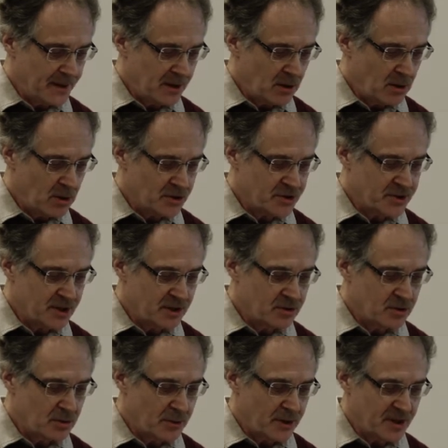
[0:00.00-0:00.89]
launched
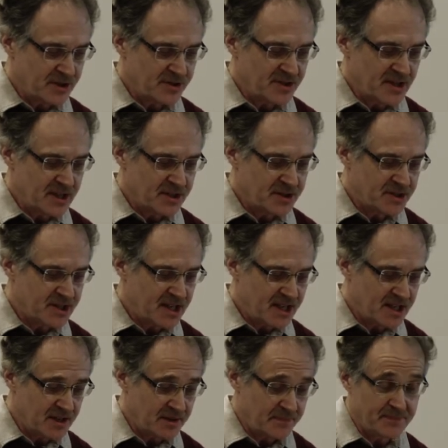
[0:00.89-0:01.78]
in
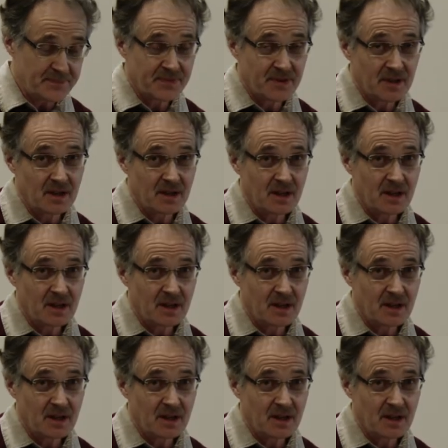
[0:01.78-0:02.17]
2010,